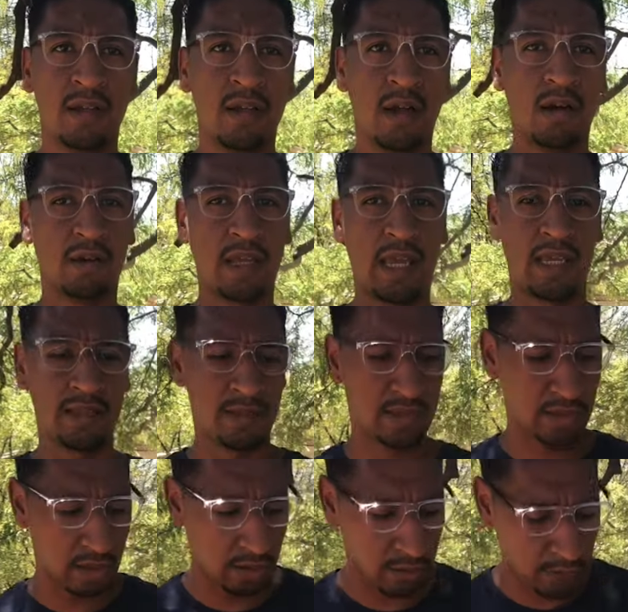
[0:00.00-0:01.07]
Okay,
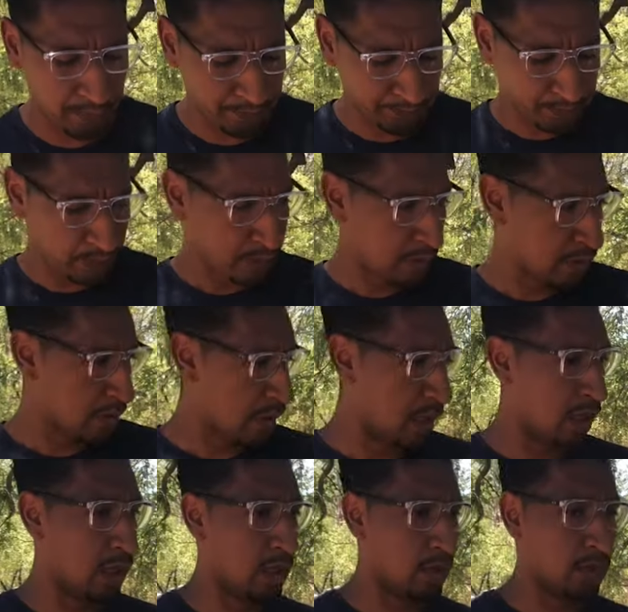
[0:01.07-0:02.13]
so
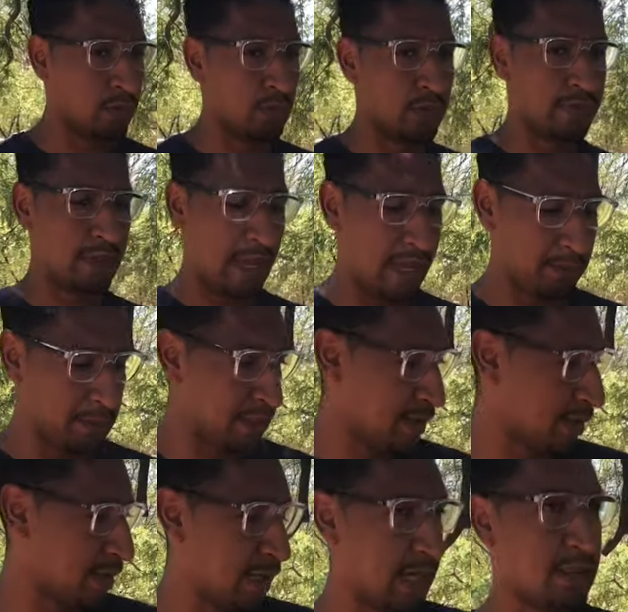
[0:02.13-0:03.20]
with that being
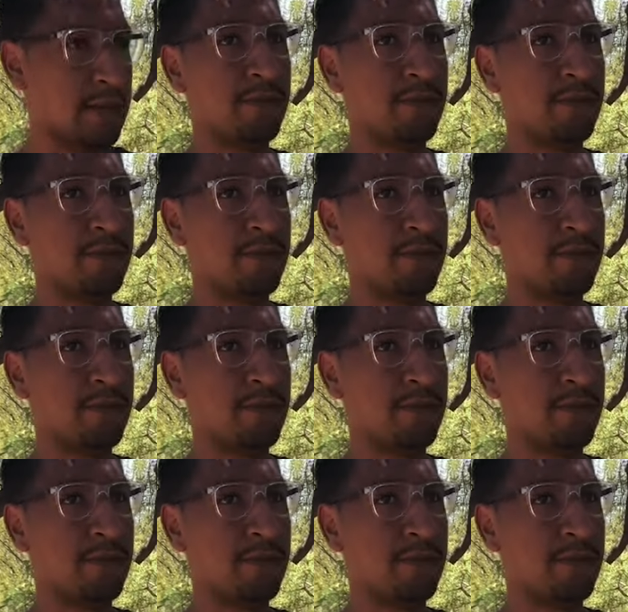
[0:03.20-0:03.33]
said, the